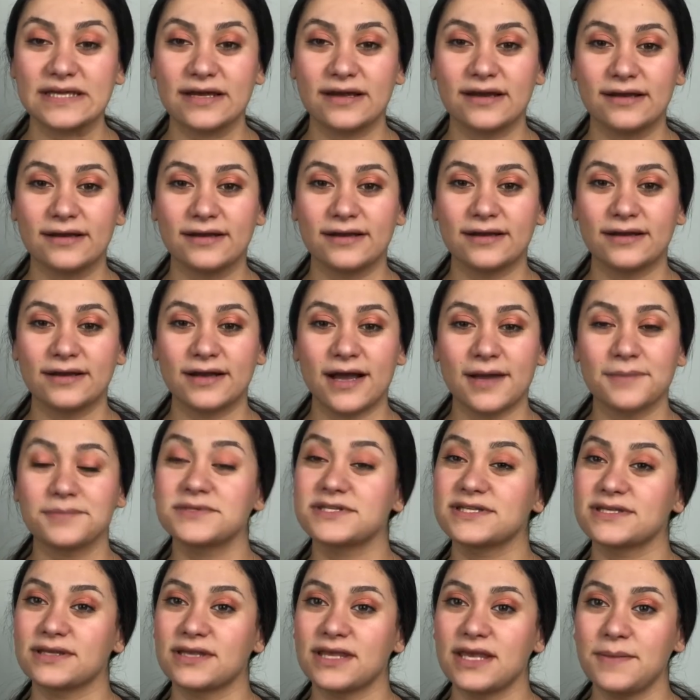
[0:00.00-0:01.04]
I'm
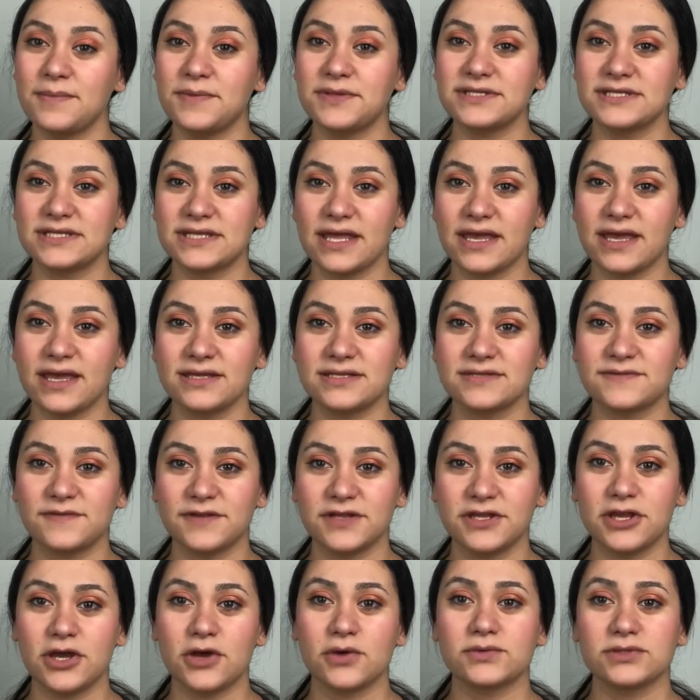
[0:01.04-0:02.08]
keeping today's
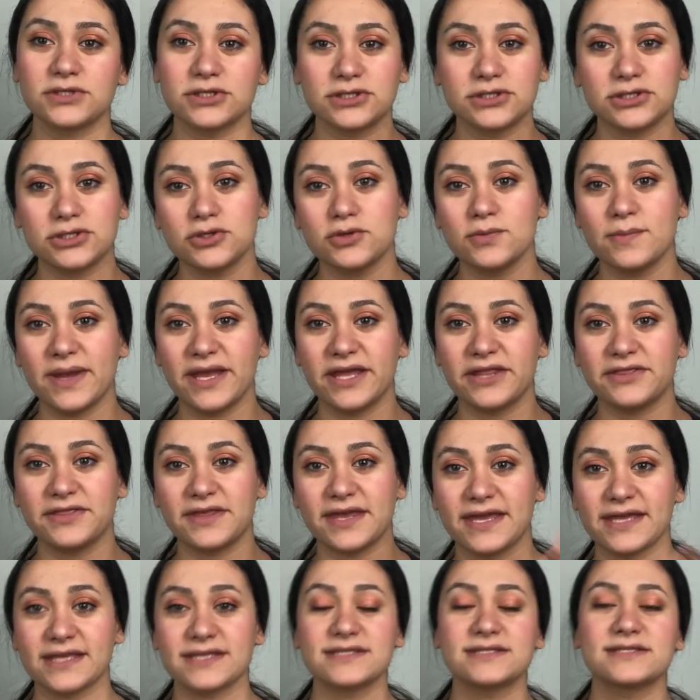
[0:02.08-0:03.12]
video to two main
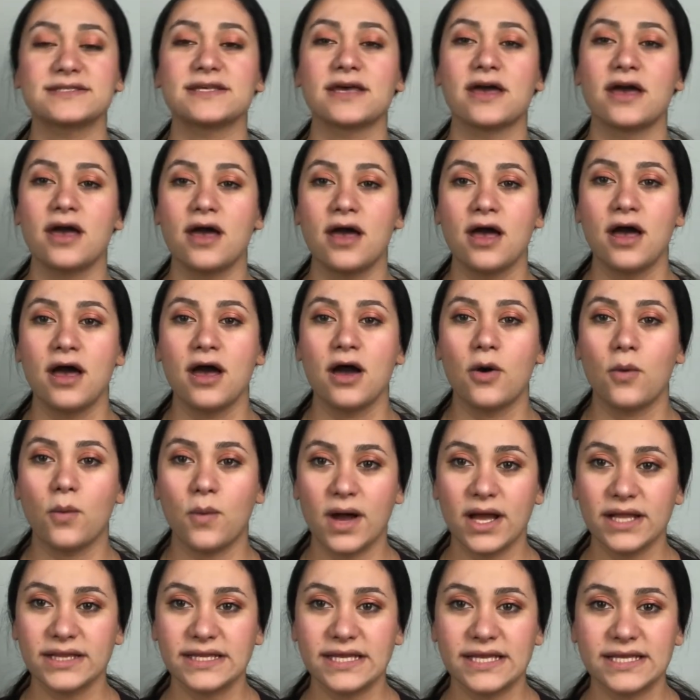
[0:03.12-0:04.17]
things.
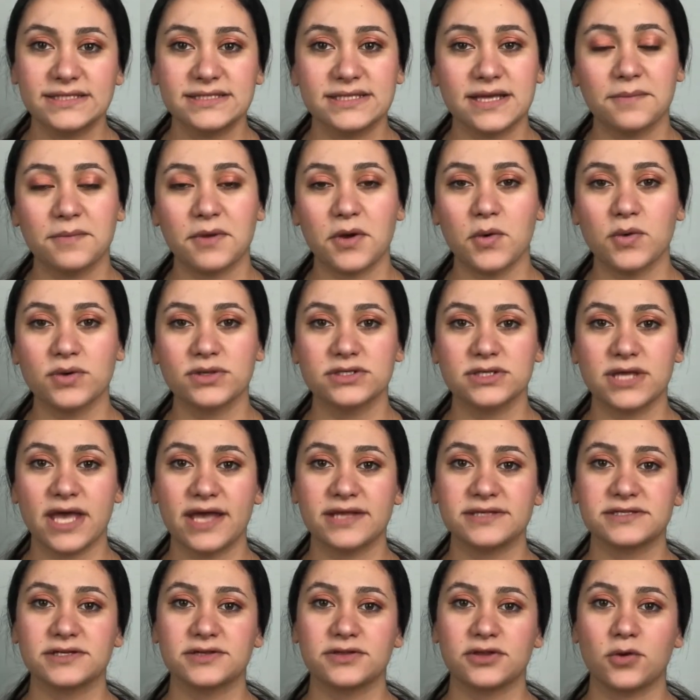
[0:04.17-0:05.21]
One is I'm going to
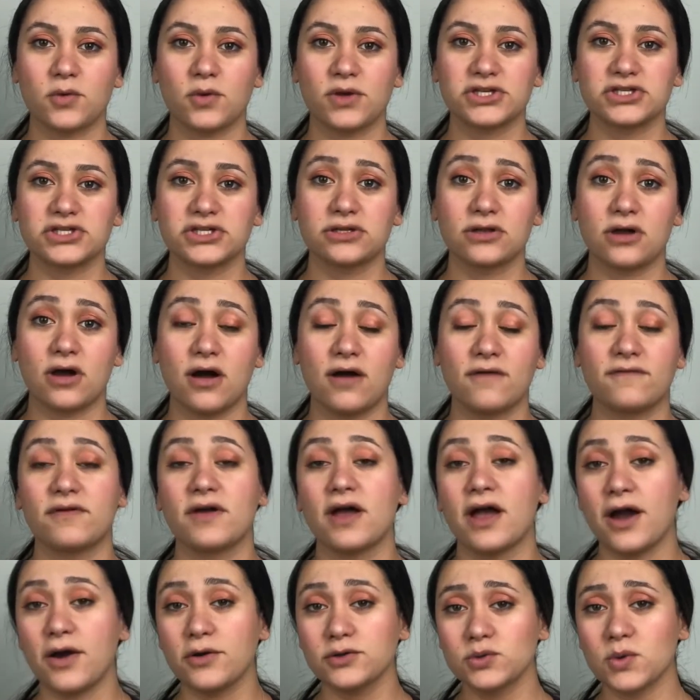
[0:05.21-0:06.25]
answer the question of
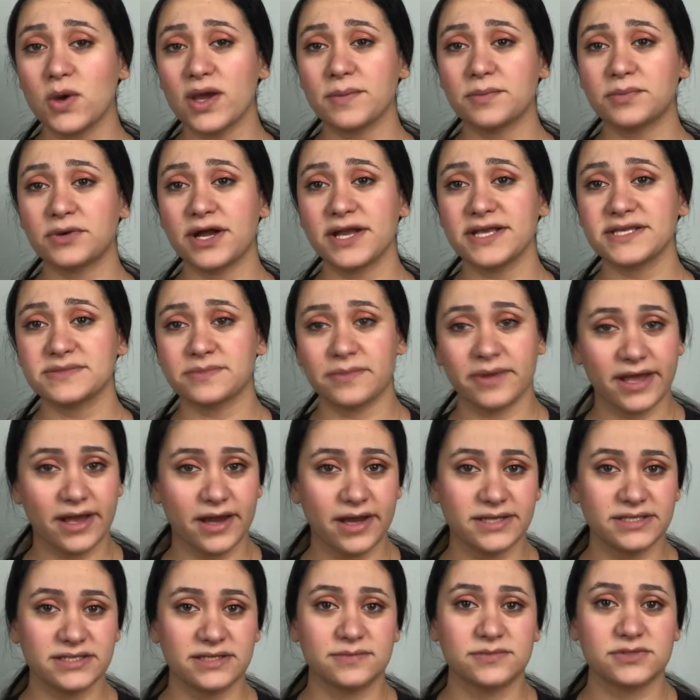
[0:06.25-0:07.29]
how do I price my
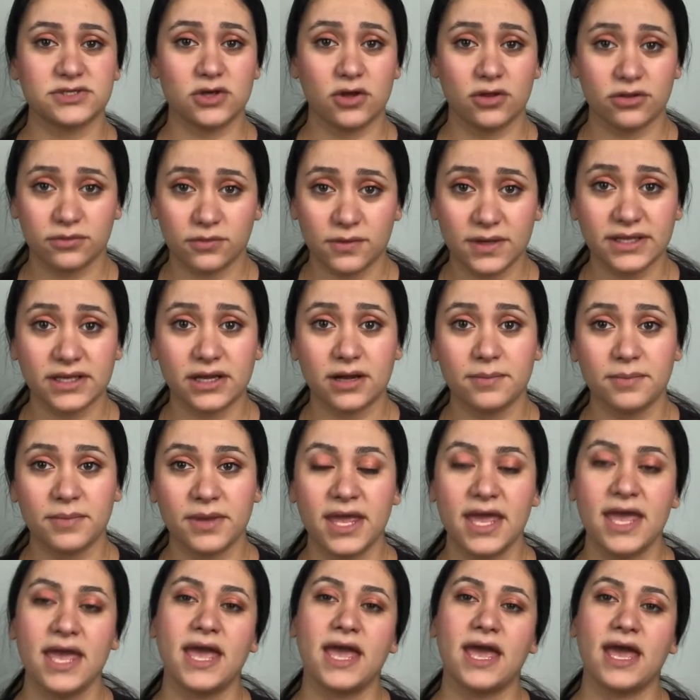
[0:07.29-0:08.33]
items on Thredup
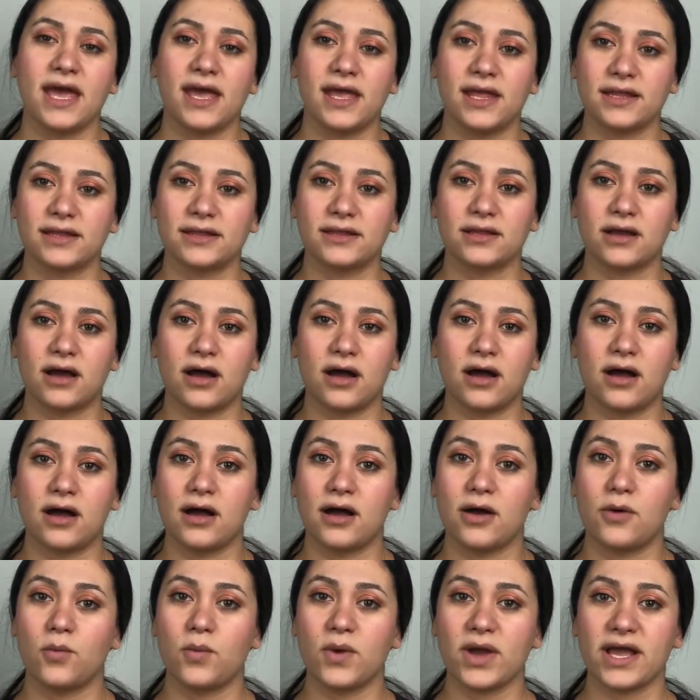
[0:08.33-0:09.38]
and
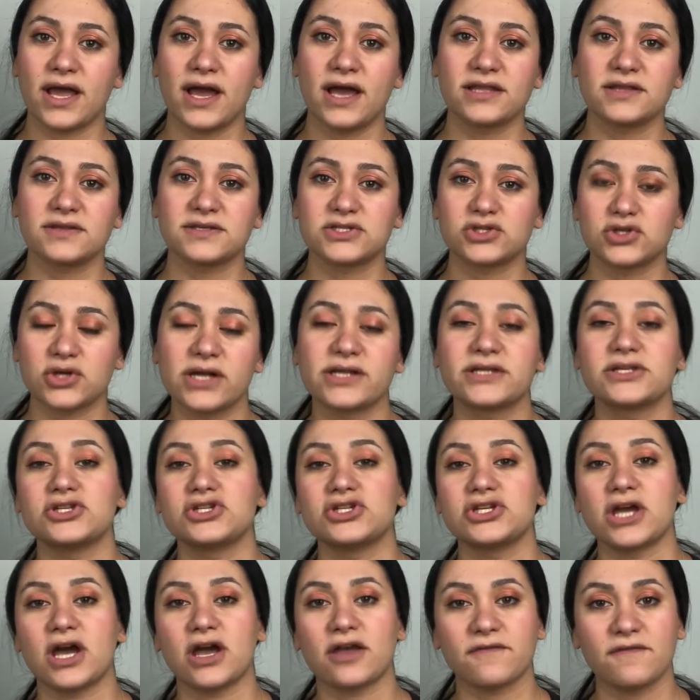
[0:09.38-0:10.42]
what kind of
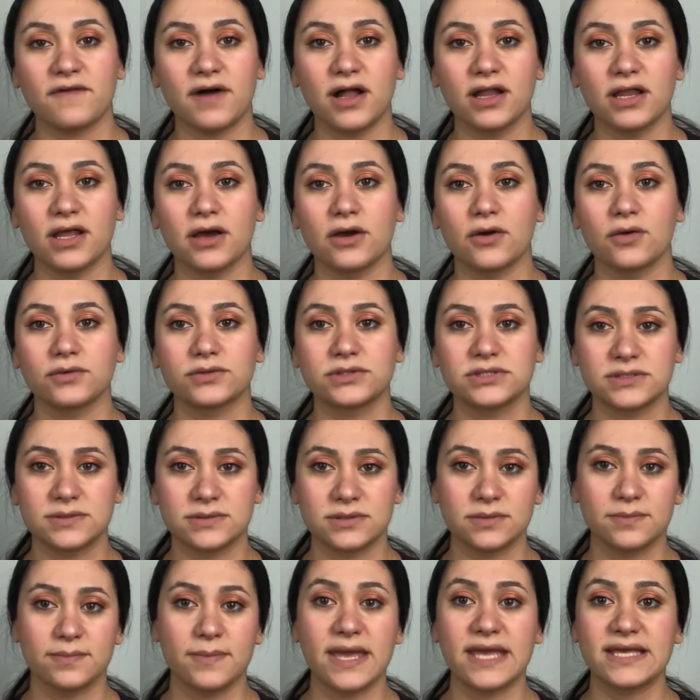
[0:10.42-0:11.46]
strategy I follow
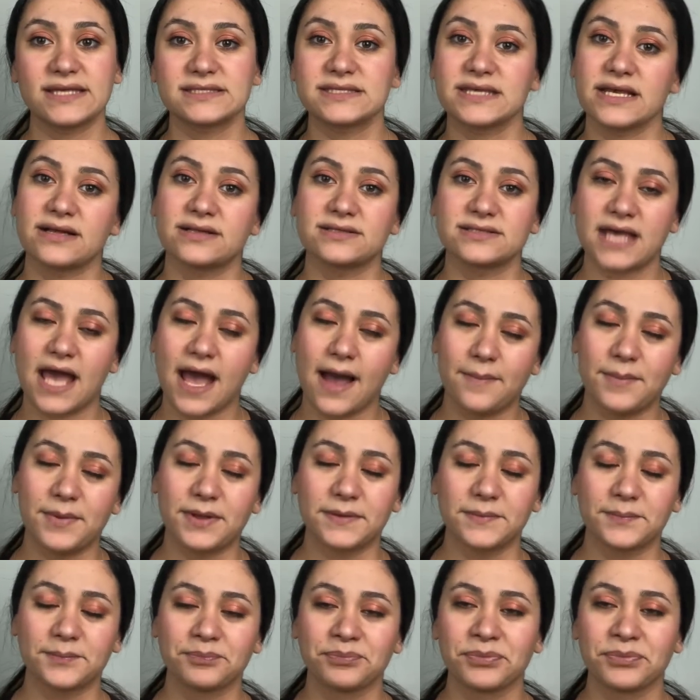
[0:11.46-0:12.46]
to make sales happen.